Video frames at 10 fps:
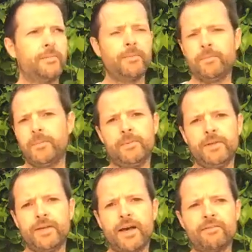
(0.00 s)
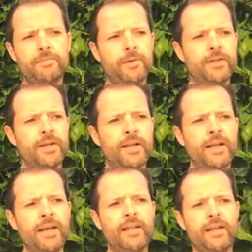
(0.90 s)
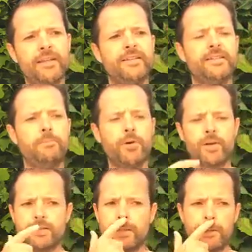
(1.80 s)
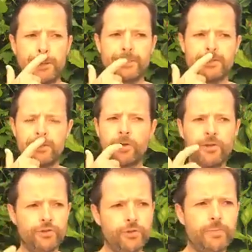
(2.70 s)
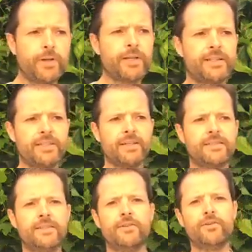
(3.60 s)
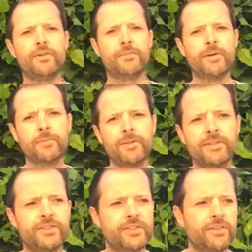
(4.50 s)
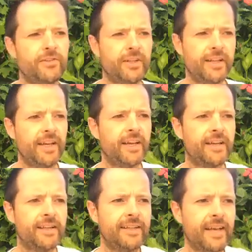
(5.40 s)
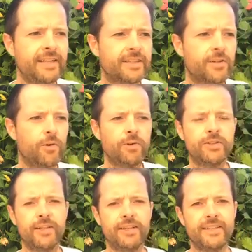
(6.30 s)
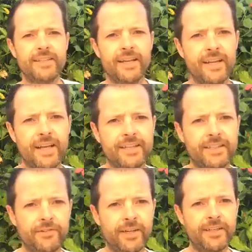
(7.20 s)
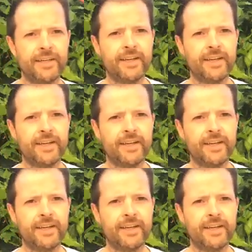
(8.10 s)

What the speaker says: Maybe you haven't, but it's a book. It's not a new book. It's an older book, but there's just a really nice quote in this that I like to read.